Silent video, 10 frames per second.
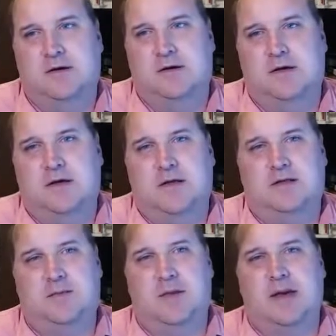Twenty.
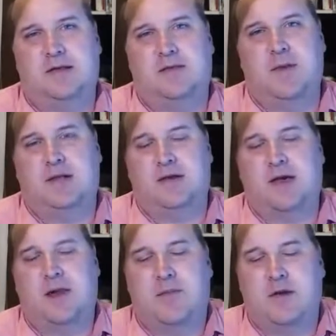To make to make the
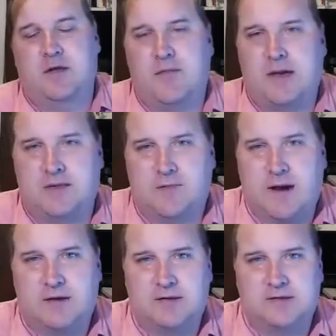kind of money you make in the
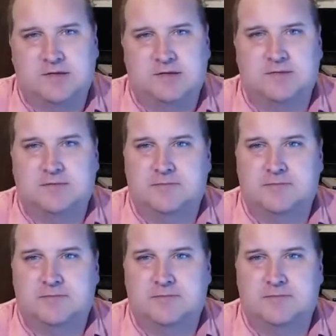Power Lead System.